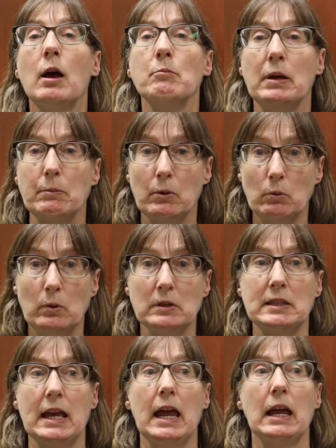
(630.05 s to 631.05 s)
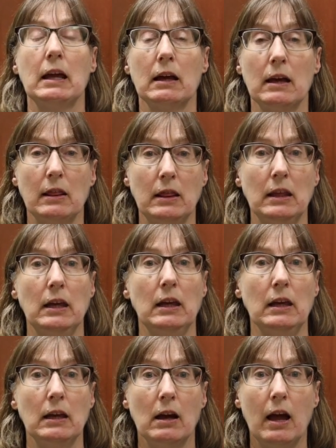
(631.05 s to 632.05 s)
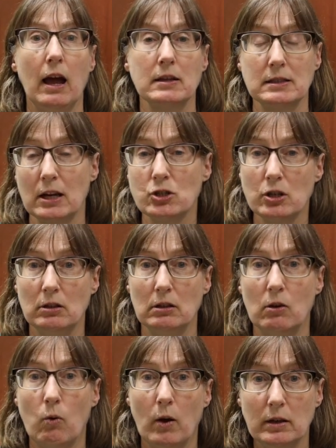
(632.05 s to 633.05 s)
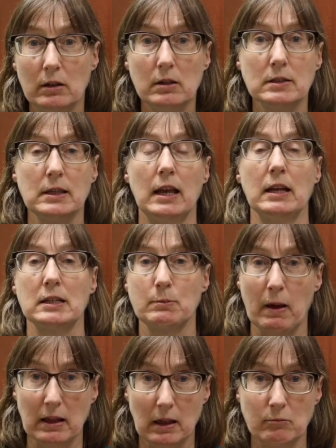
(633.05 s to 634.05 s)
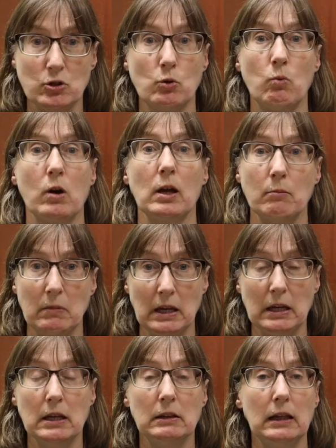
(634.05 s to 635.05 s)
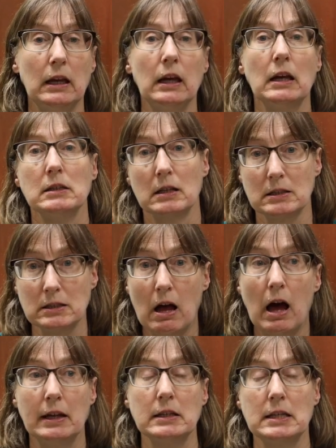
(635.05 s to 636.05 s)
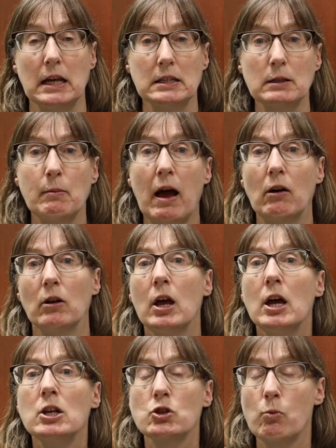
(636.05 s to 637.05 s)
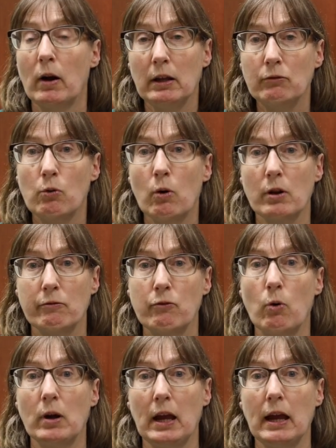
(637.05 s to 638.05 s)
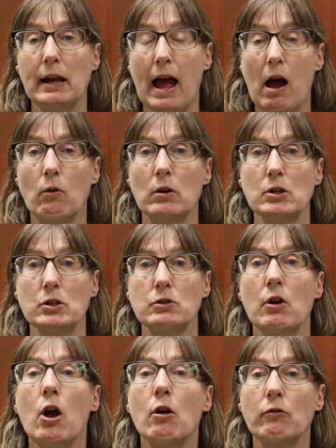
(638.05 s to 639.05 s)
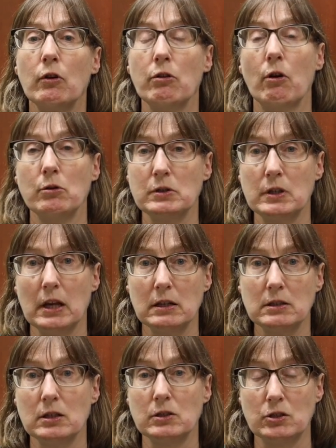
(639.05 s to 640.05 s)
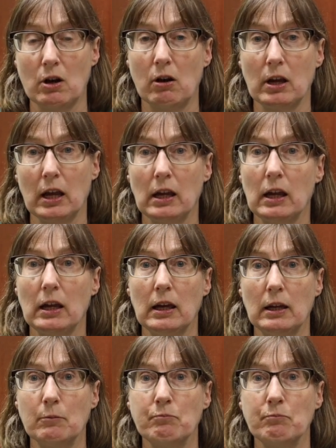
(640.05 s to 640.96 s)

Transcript: People will take the essential oils and expect them to work immediately. It does not. It takes about 24 to 48 hours for those things to start kicking in.